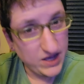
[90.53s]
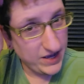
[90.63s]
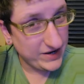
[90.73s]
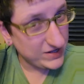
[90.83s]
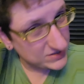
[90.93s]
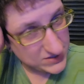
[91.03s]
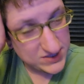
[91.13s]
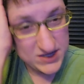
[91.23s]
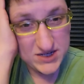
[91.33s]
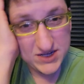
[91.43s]
And
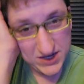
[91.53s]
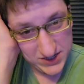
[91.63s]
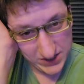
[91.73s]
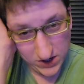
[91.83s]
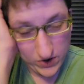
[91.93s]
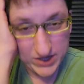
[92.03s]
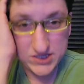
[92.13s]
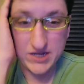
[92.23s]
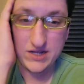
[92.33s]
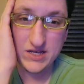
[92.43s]
it's it's
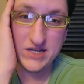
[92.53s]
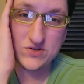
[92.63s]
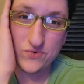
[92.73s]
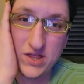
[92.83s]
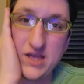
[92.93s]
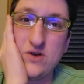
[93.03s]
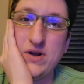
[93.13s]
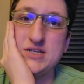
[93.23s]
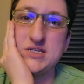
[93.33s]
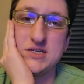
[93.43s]
interesting. It's really
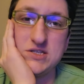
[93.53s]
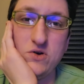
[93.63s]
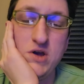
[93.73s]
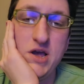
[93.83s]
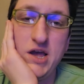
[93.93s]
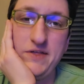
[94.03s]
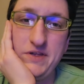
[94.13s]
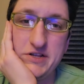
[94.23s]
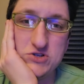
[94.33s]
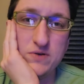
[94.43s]
interesting. So in
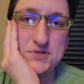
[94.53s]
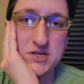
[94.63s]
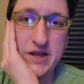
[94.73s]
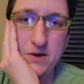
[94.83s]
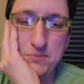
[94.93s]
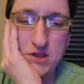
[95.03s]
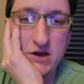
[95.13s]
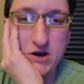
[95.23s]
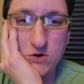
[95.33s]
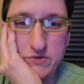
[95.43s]
the description down
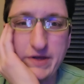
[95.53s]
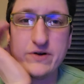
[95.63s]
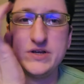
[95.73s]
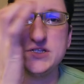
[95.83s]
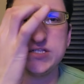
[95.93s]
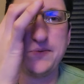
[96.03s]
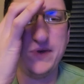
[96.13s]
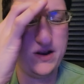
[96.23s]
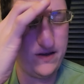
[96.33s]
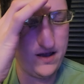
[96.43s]
below, there is some
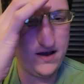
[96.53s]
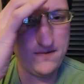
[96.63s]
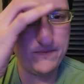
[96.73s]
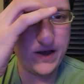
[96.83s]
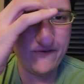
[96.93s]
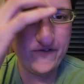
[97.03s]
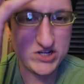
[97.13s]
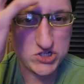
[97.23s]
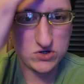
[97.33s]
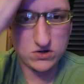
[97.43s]
um,
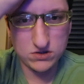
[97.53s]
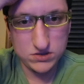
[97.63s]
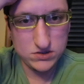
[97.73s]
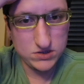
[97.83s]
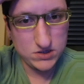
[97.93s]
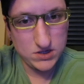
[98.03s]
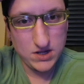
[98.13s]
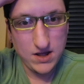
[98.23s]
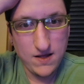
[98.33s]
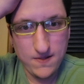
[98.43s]
official
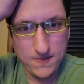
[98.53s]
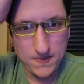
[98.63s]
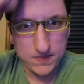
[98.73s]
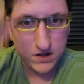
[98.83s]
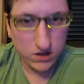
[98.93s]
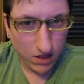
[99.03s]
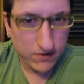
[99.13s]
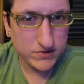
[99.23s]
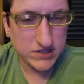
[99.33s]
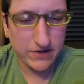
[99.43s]

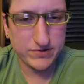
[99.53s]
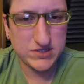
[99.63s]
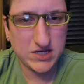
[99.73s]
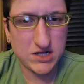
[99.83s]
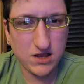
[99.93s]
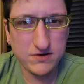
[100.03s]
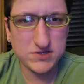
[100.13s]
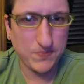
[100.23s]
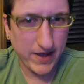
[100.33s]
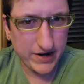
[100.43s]
closed. It was the
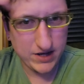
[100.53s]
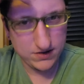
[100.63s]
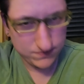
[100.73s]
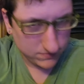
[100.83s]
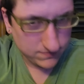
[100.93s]
closed beta